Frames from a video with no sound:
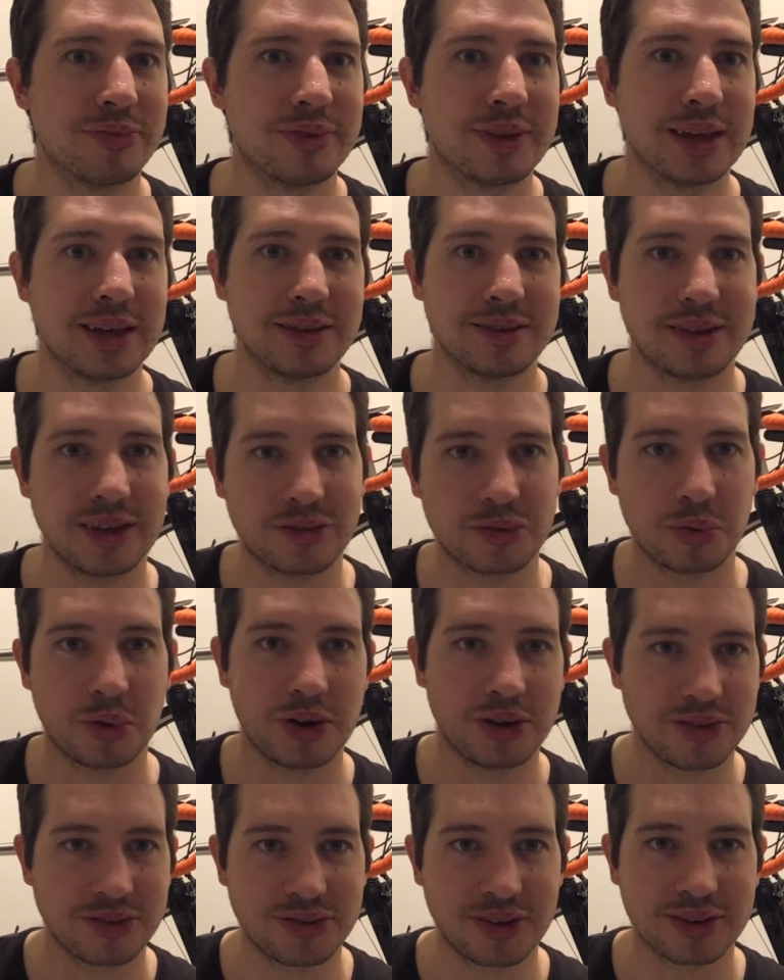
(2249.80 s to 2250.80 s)
This one
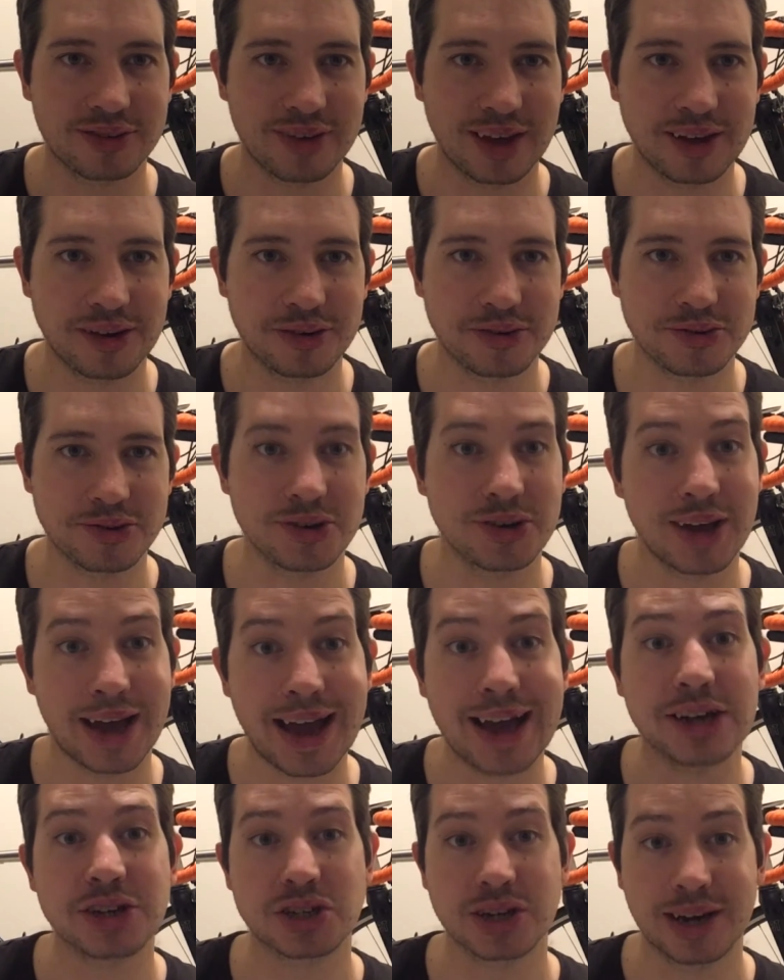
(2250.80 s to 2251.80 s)
on the 6800
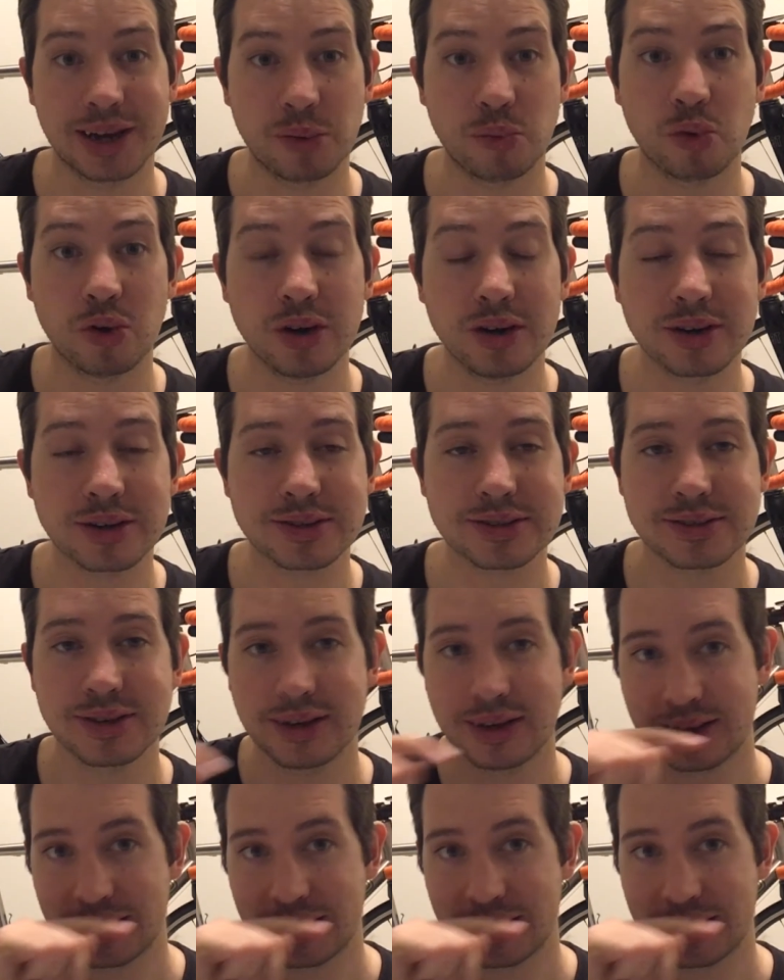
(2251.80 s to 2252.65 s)
actually works,